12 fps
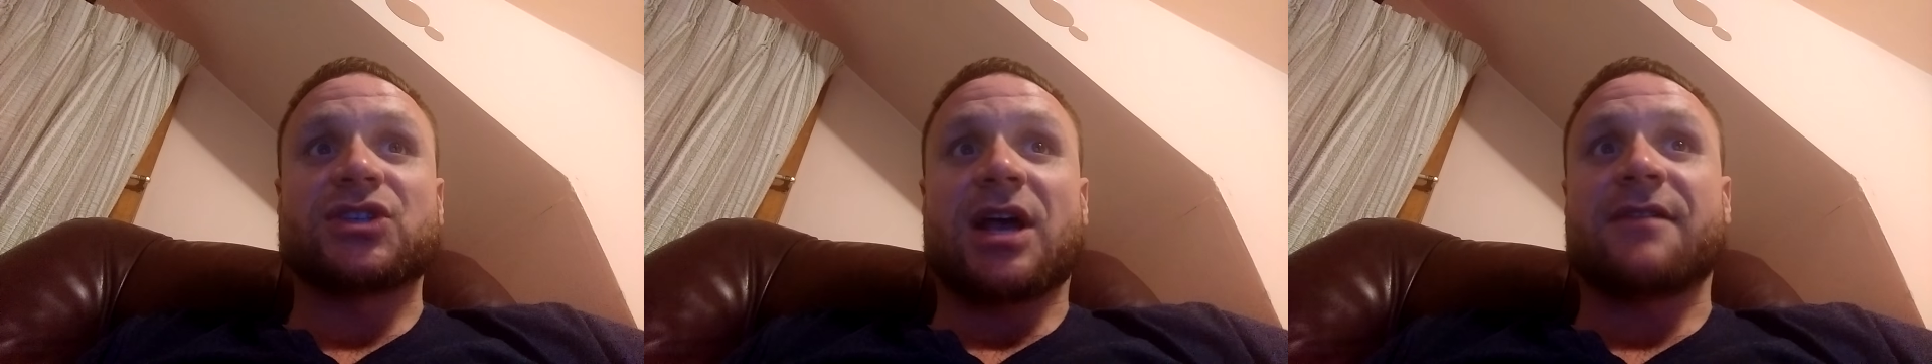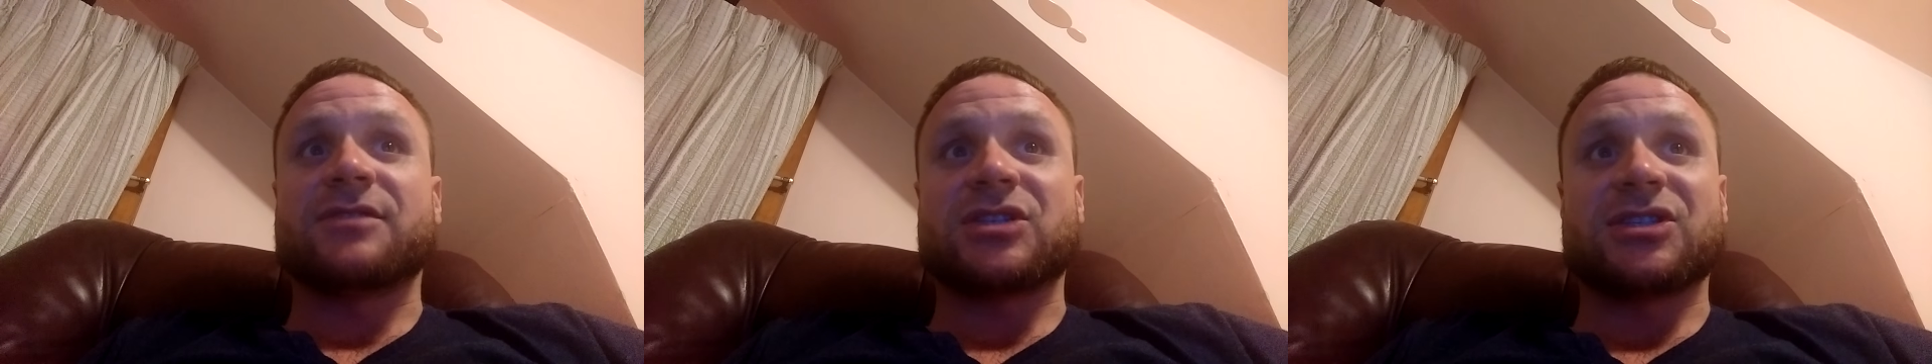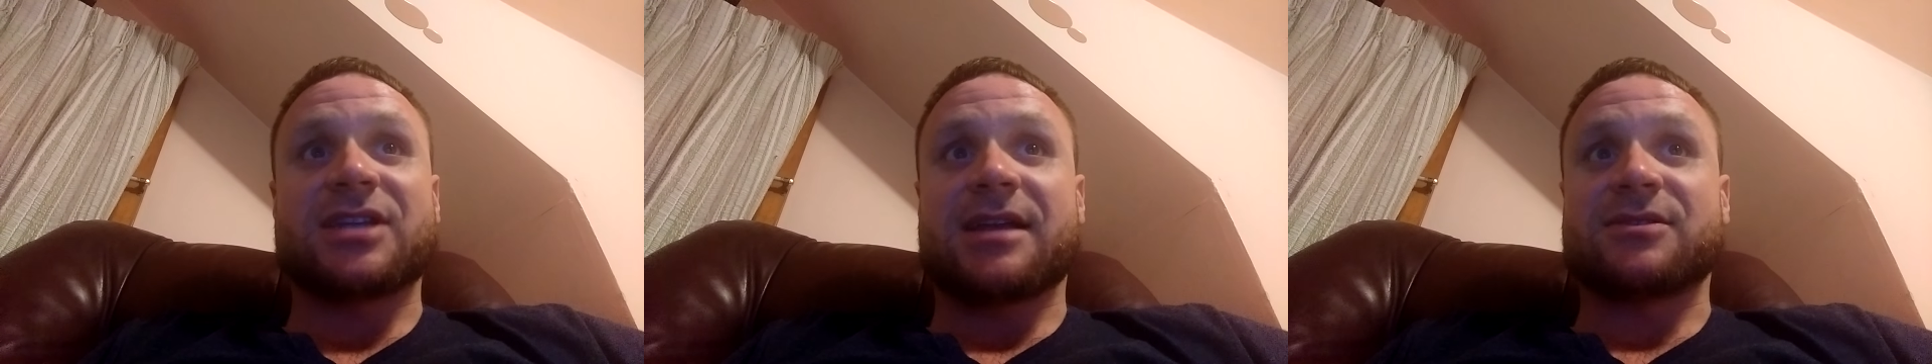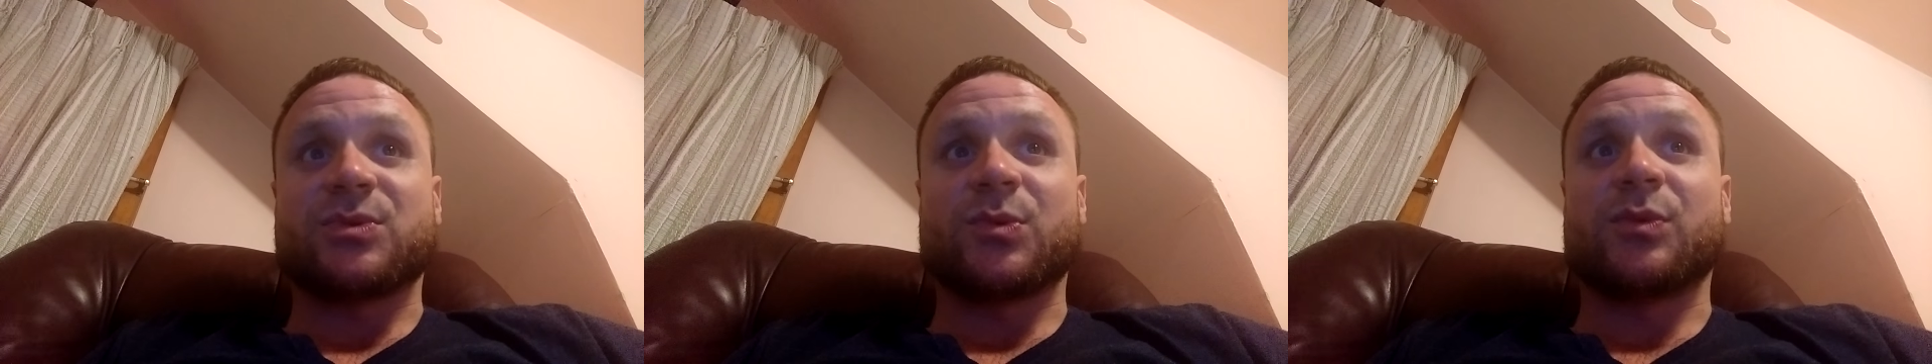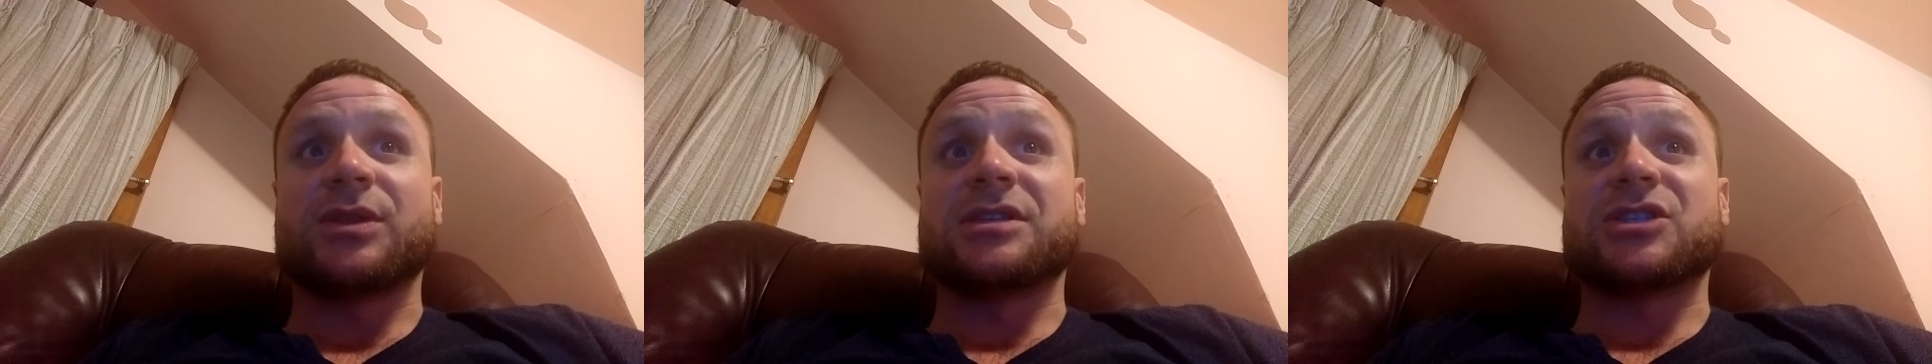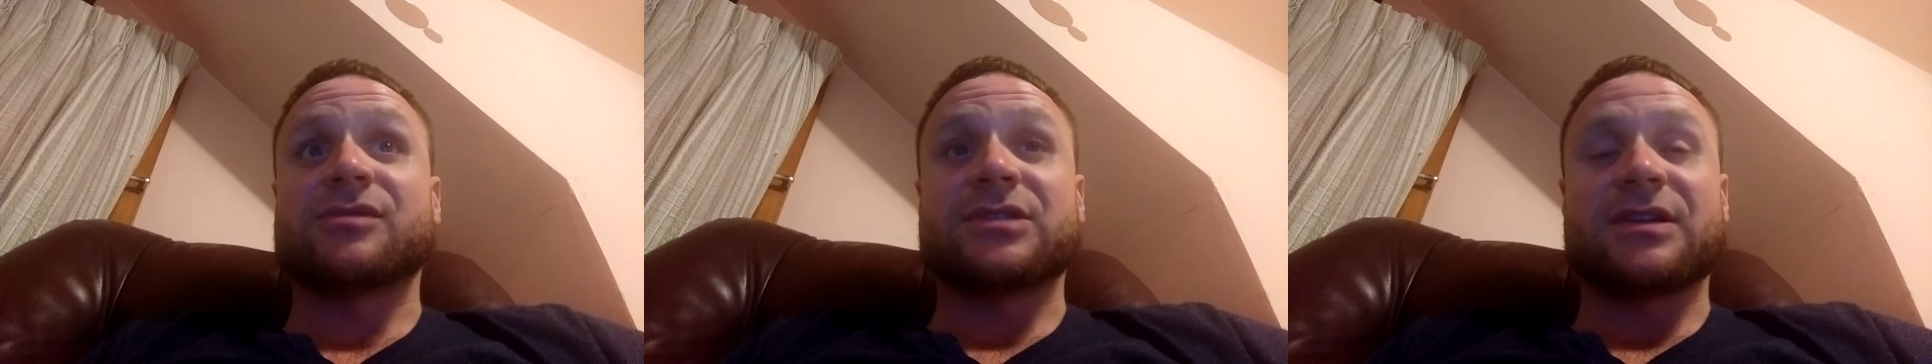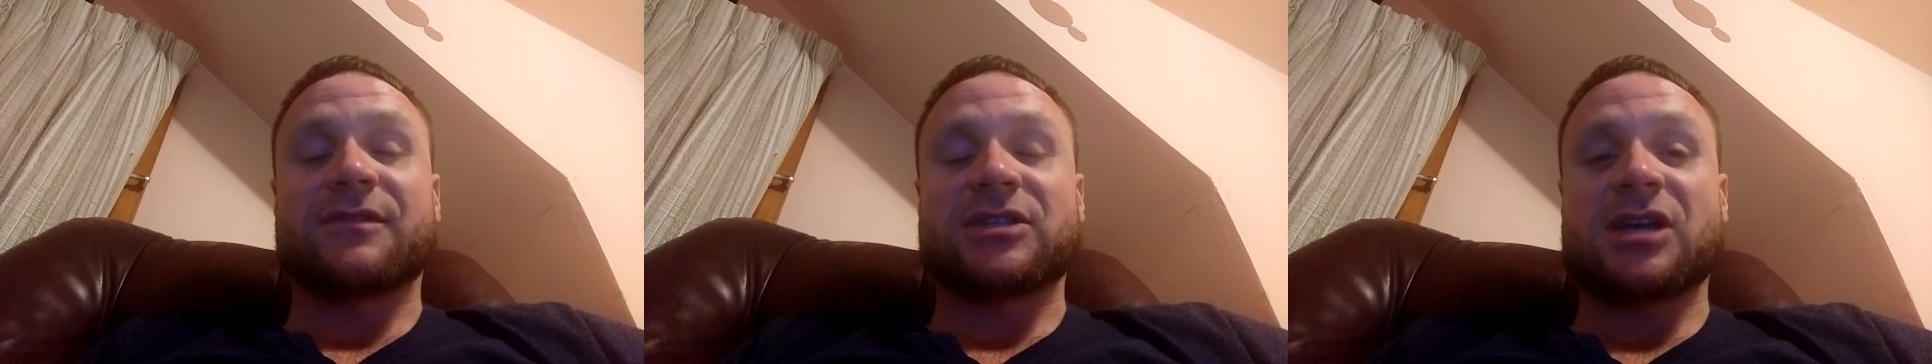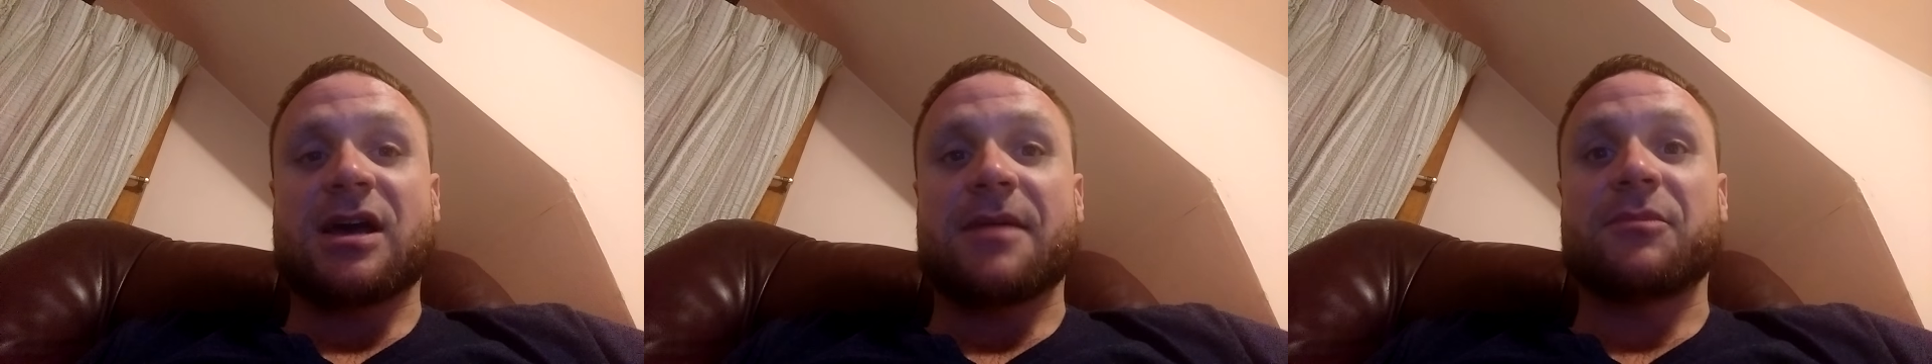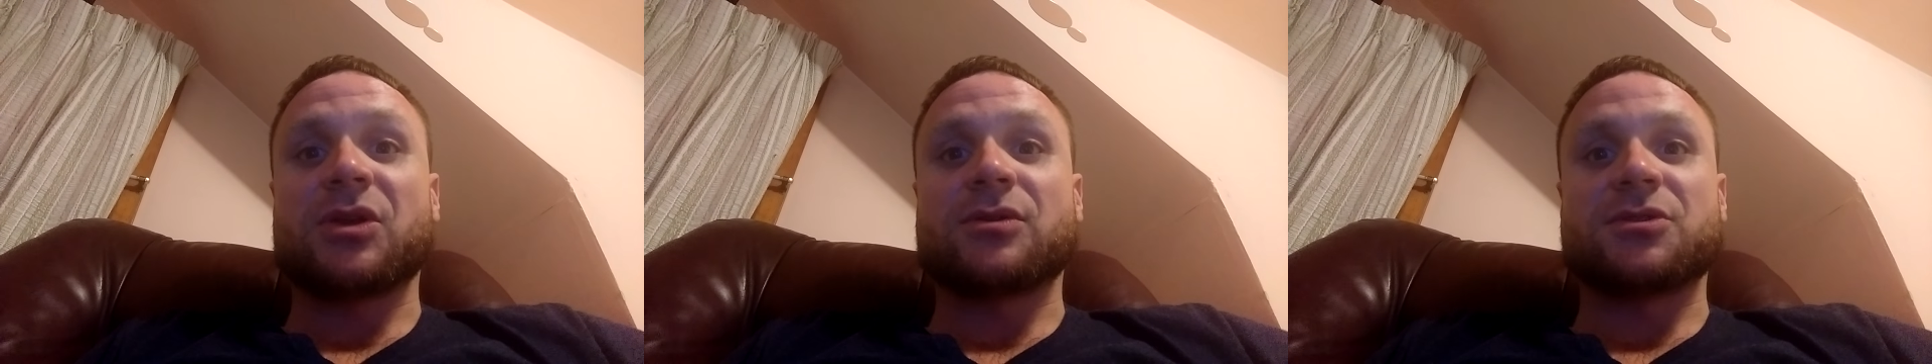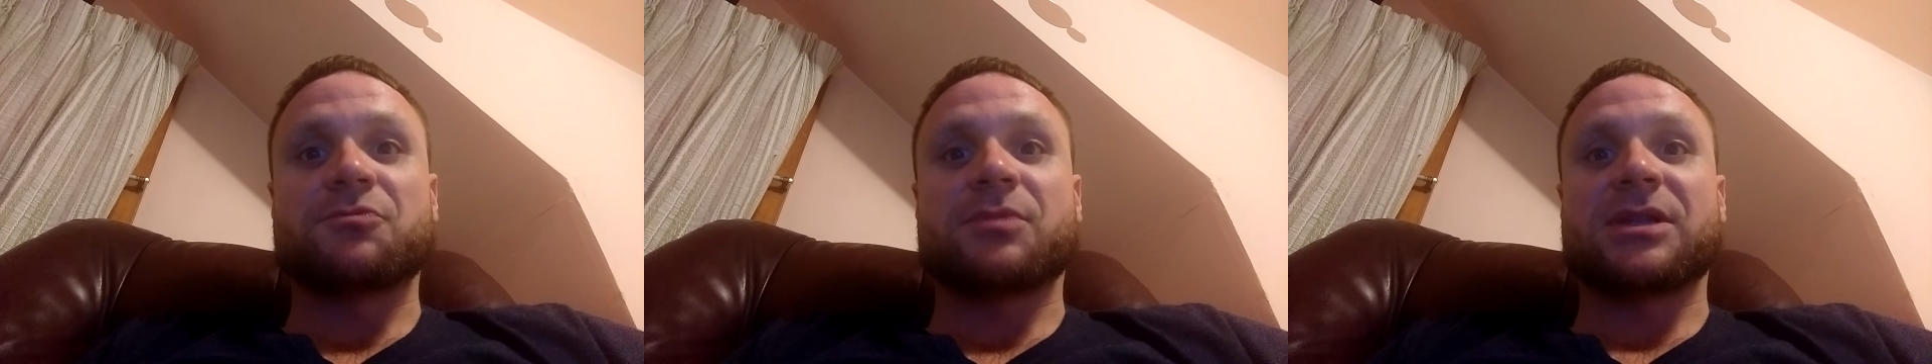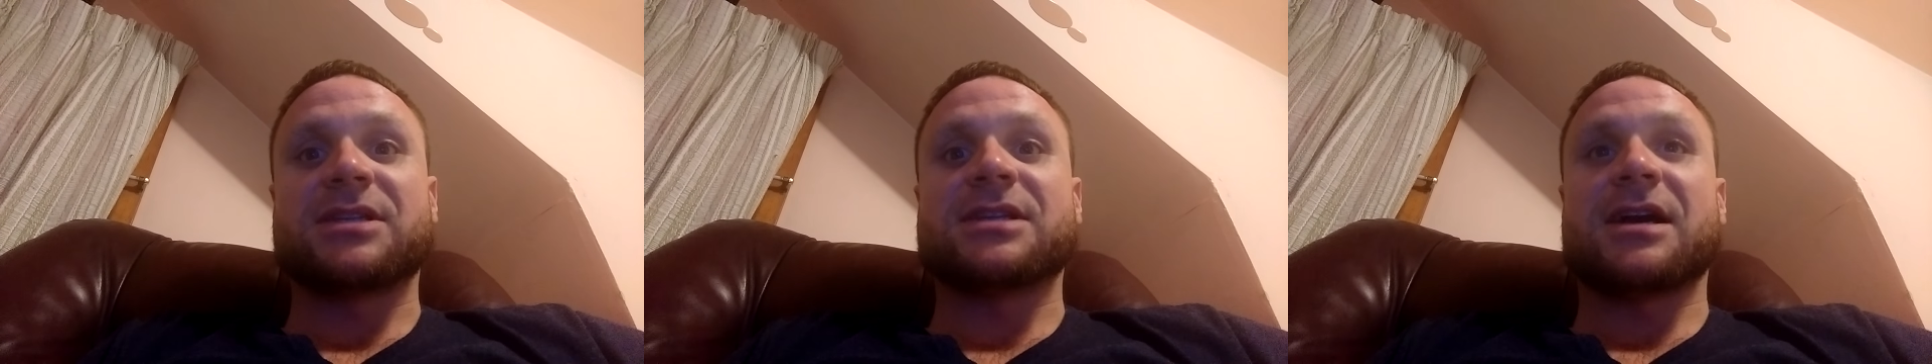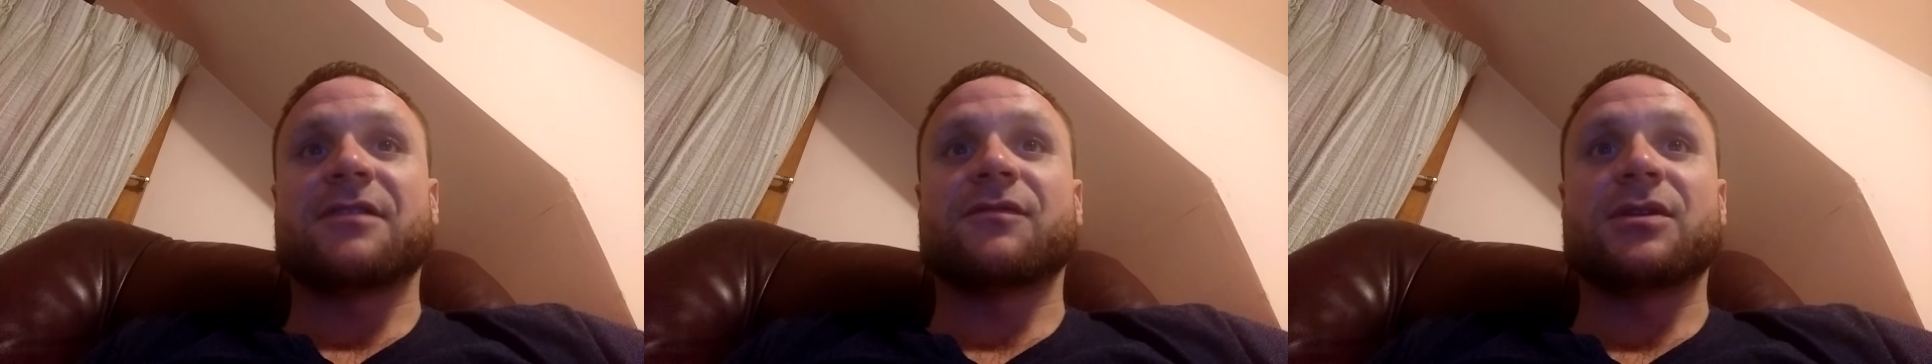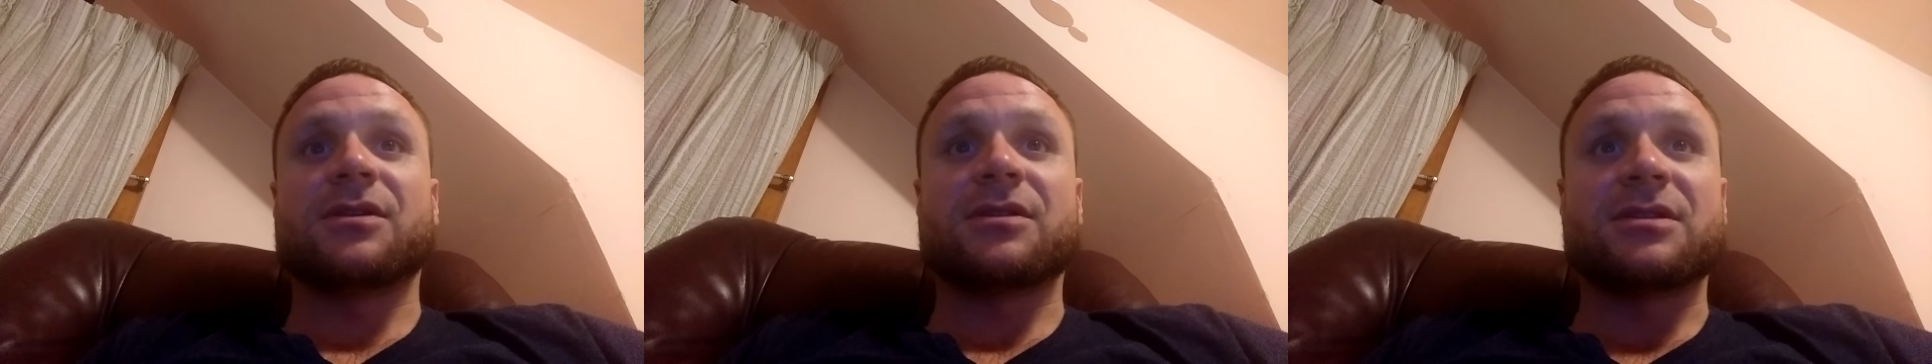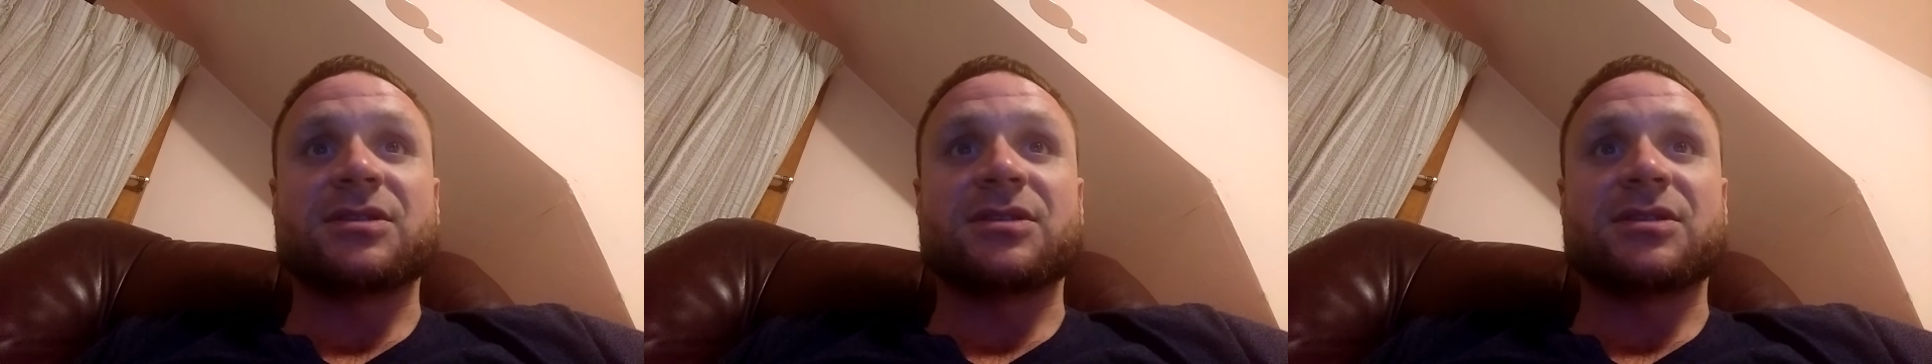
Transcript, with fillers: Obviously, Dallas would win this series every time because Billy Donovan.